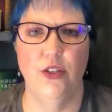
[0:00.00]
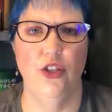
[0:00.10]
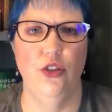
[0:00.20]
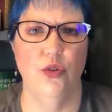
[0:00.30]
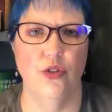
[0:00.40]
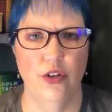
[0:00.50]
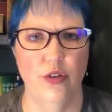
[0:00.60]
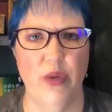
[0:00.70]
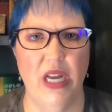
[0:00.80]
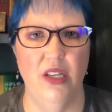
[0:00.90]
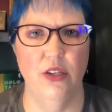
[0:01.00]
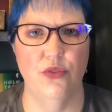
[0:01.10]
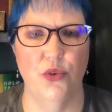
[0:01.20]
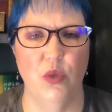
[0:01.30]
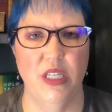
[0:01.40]
to use certain palettes
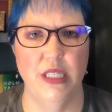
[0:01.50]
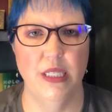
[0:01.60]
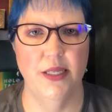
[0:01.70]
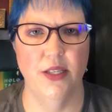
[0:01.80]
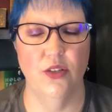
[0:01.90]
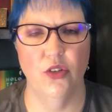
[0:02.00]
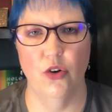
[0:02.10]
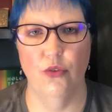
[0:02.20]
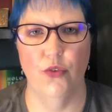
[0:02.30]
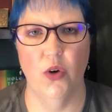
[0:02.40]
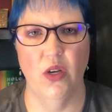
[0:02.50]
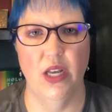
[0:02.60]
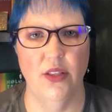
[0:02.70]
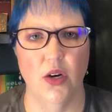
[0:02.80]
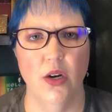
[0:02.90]
for one season, certain for
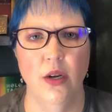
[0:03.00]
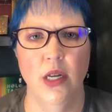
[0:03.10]
another,